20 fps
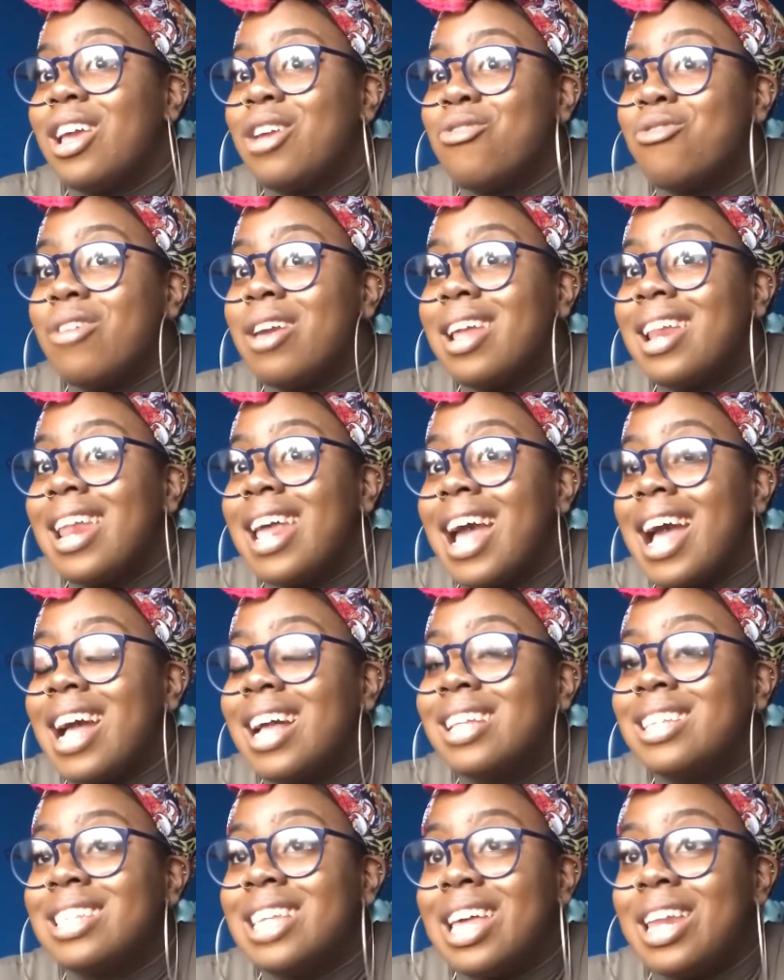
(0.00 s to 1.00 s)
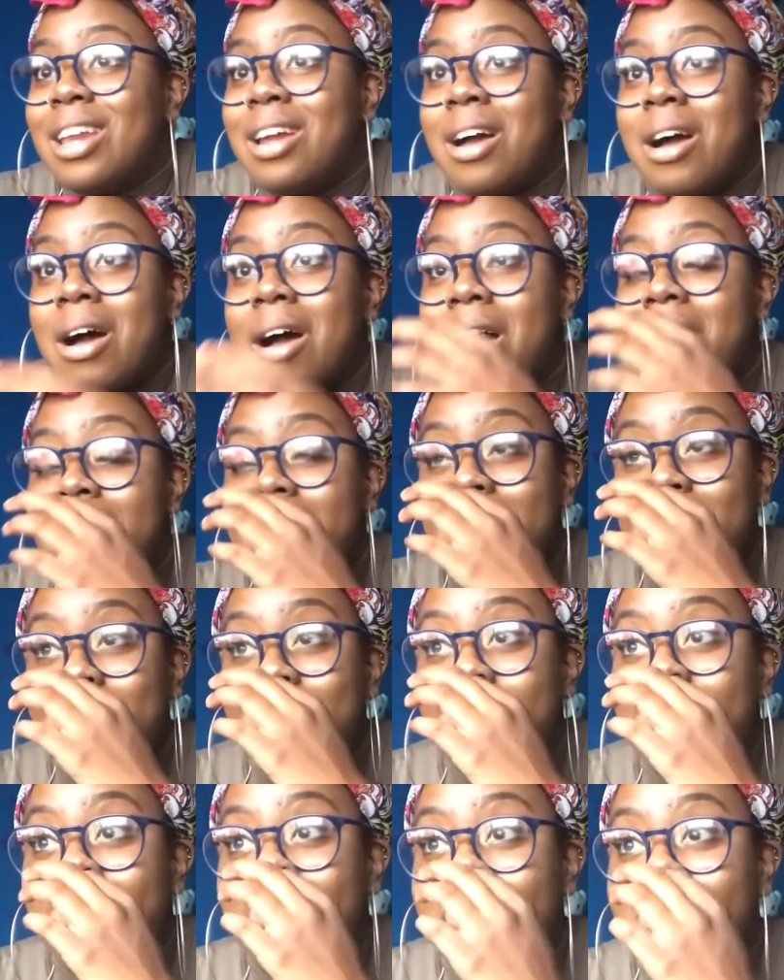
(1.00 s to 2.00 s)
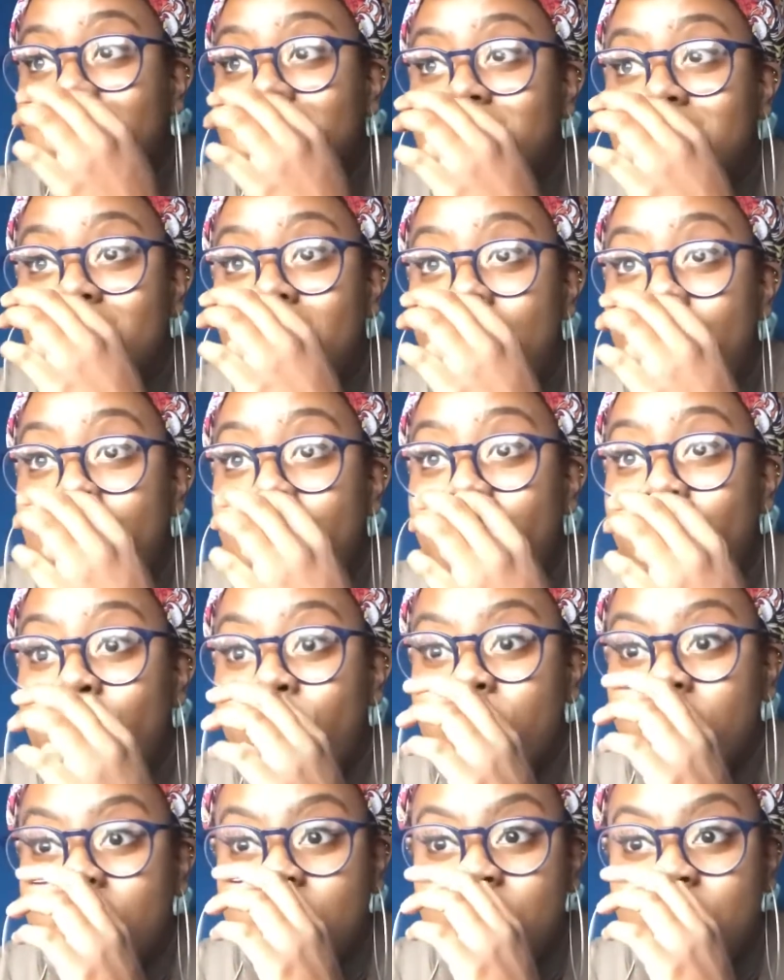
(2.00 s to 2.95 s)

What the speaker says: It really has. And anyone that's going through